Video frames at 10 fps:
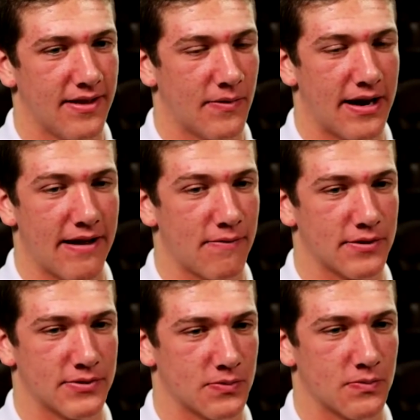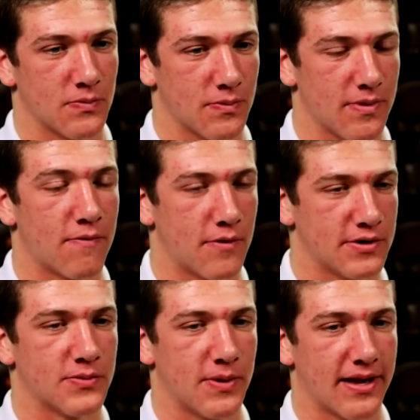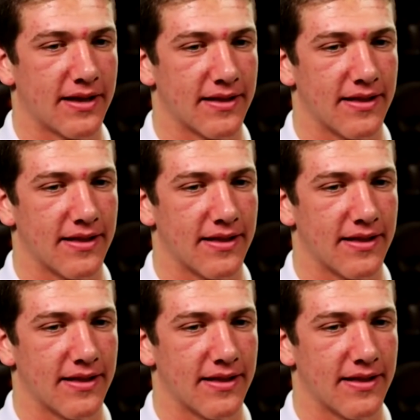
when I first, the first week,